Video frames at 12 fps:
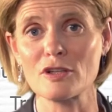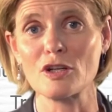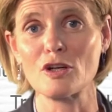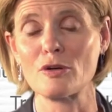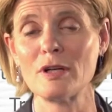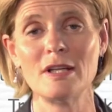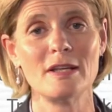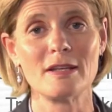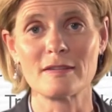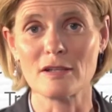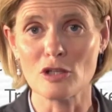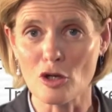ago
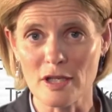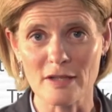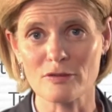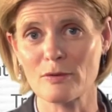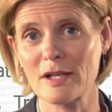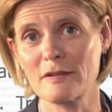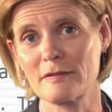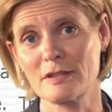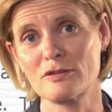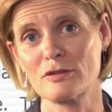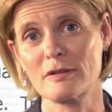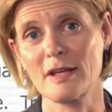is a lot less
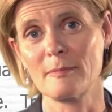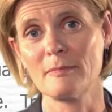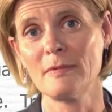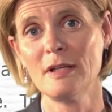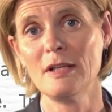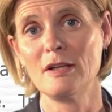relevant to them,